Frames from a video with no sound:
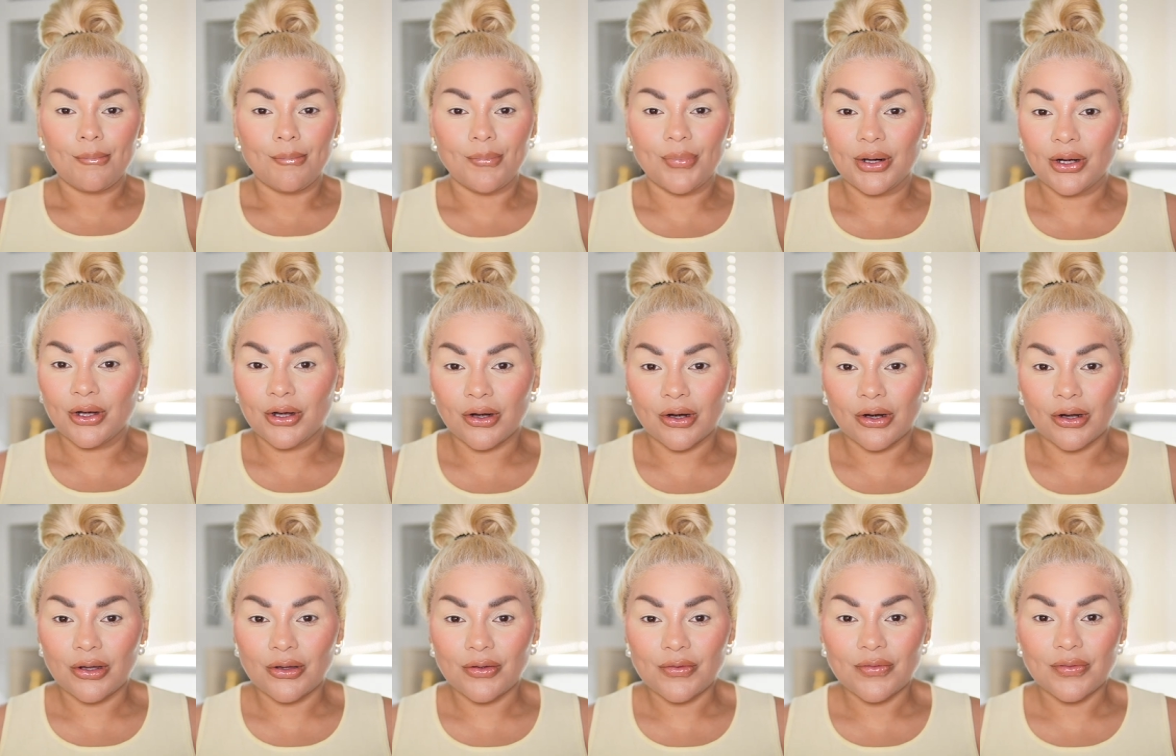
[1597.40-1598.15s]
But
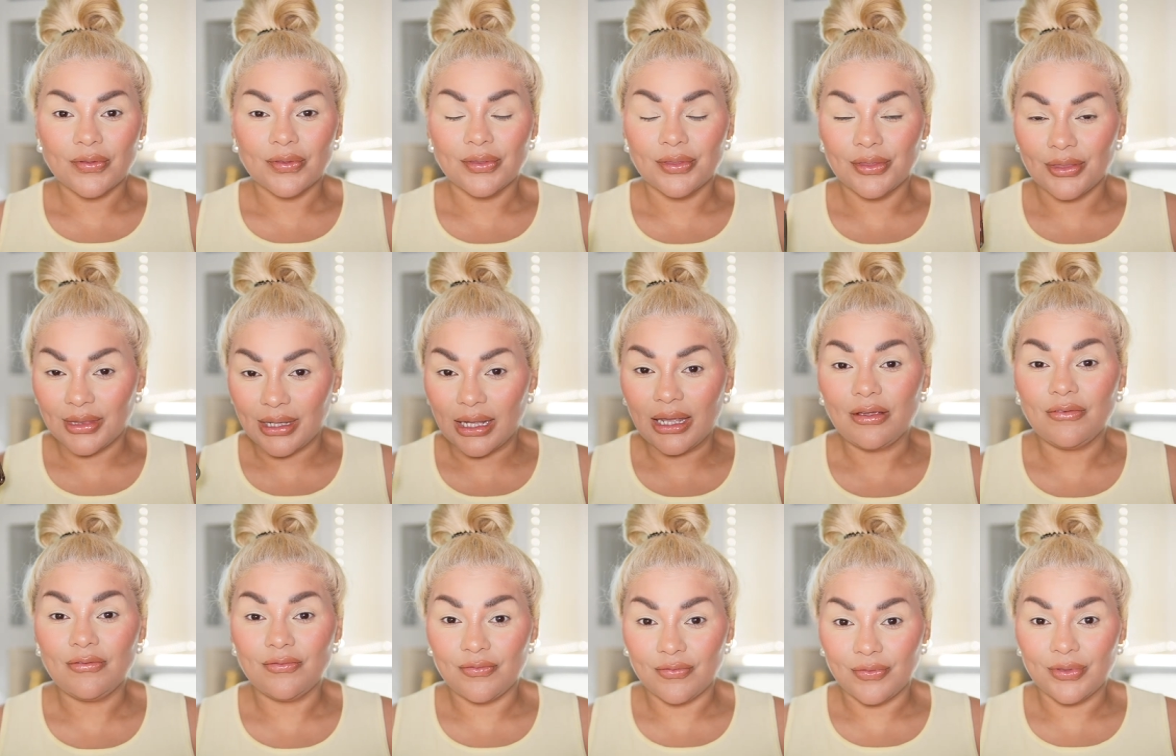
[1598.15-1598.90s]
girl,
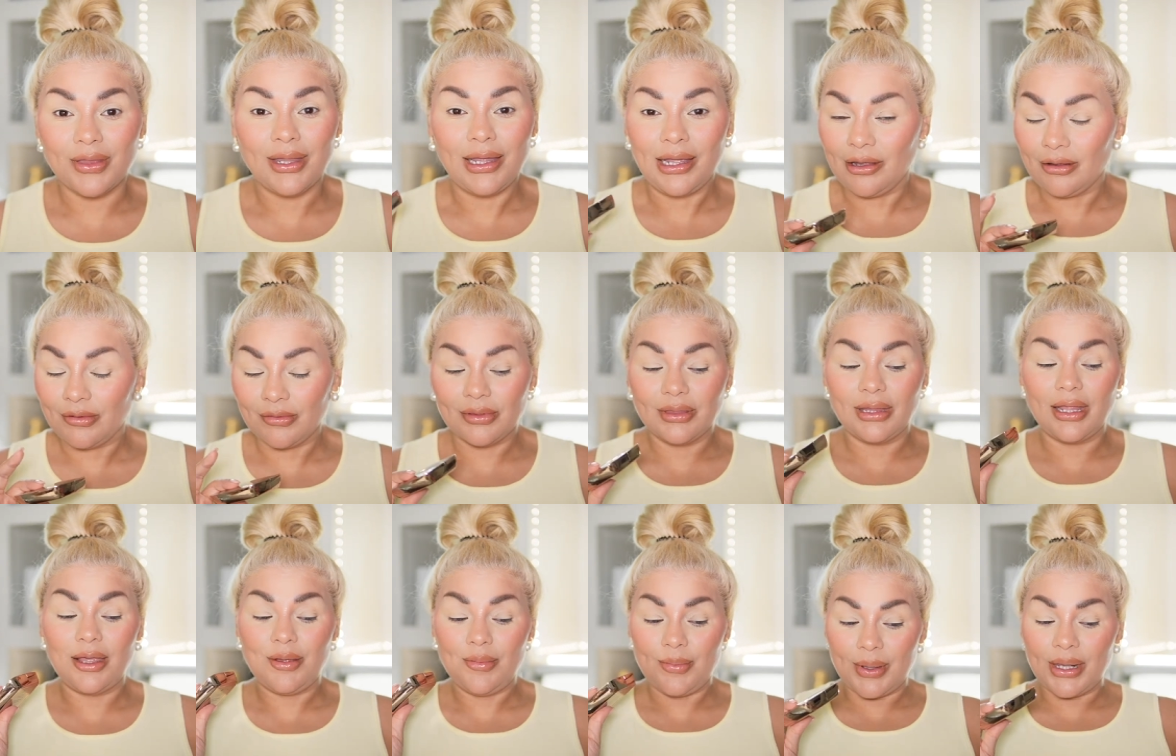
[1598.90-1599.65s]
they've they,
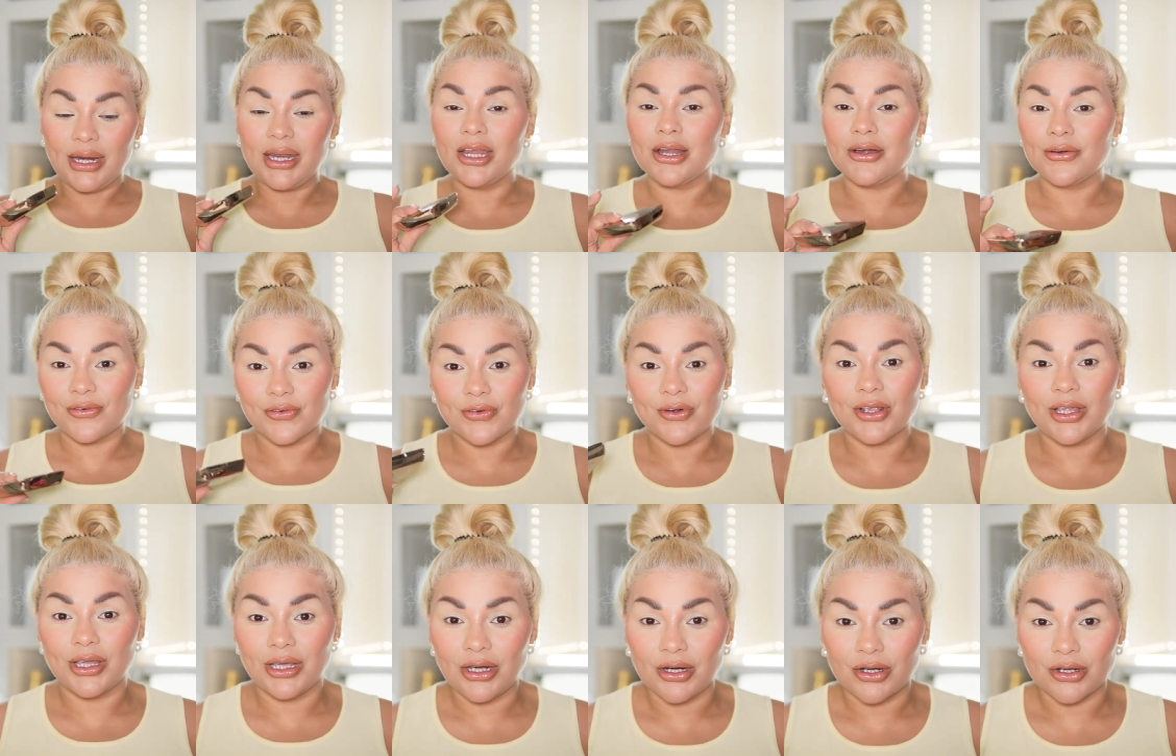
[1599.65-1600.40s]
they've been here for
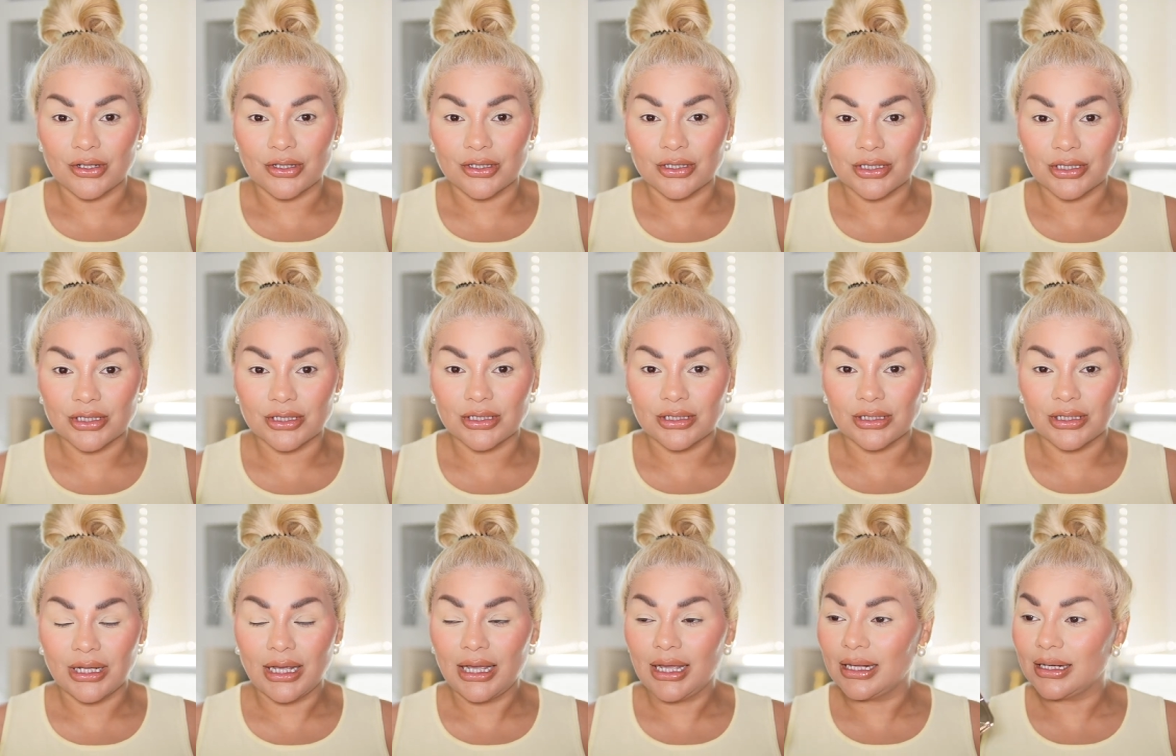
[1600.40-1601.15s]
years,
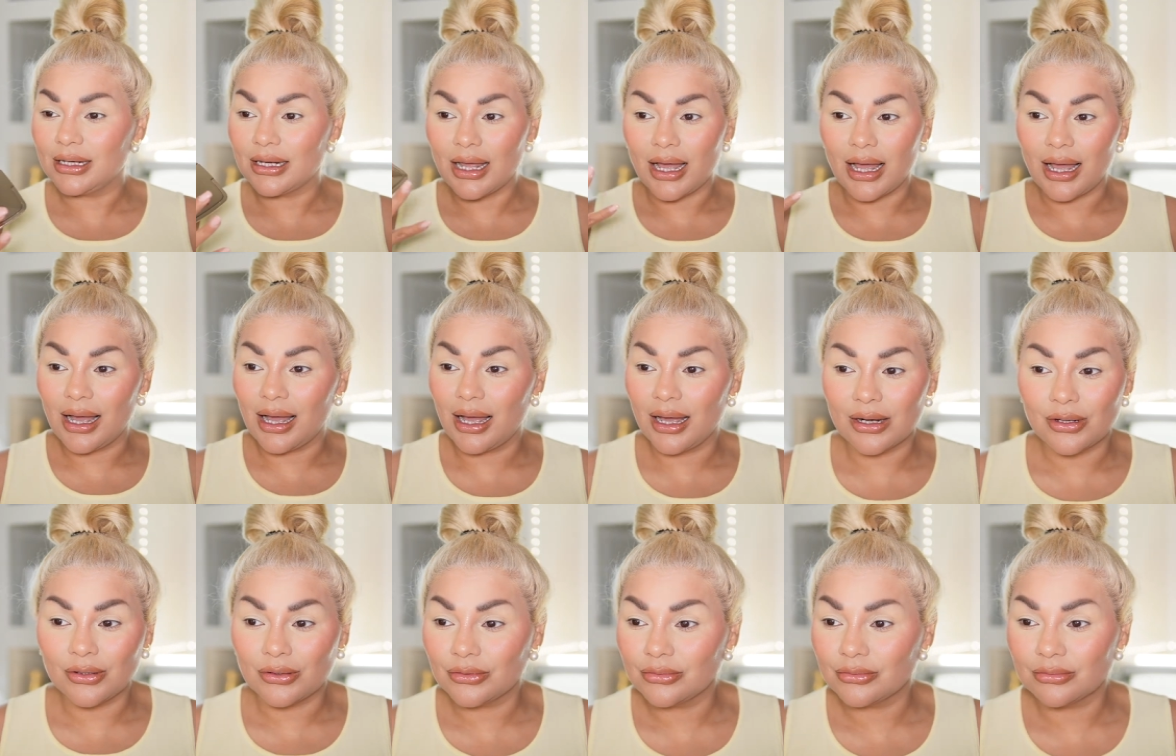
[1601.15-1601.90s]
and I
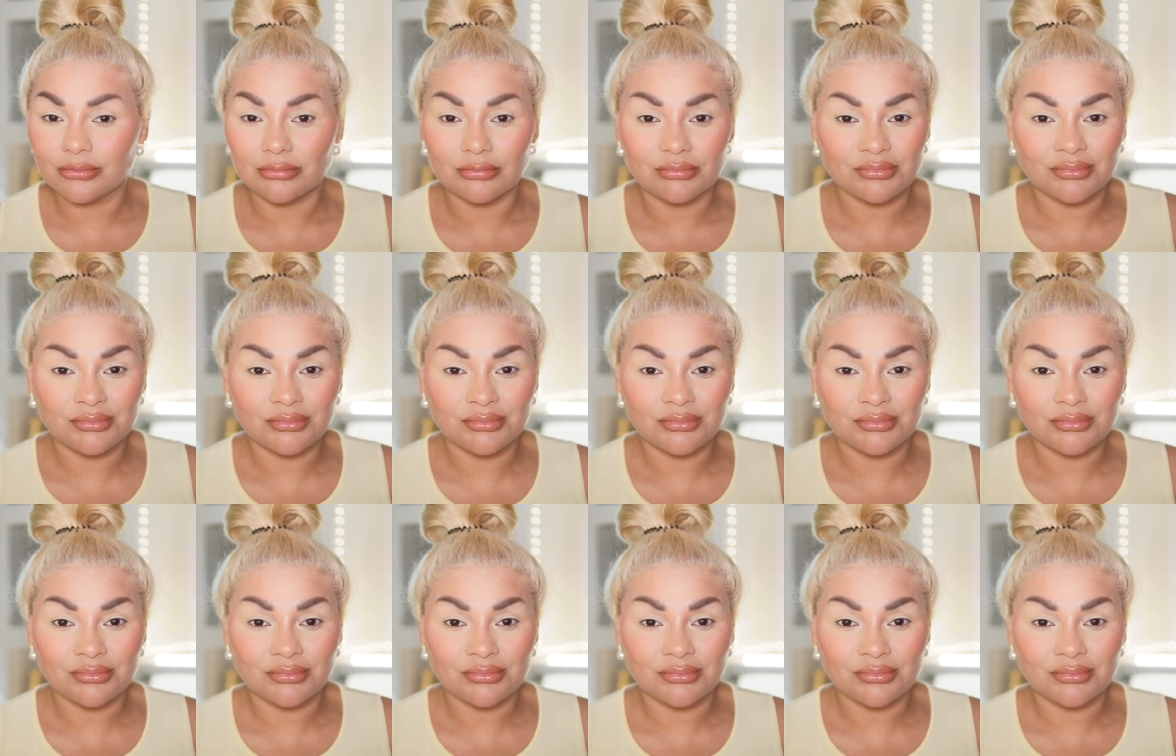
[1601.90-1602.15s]
don't.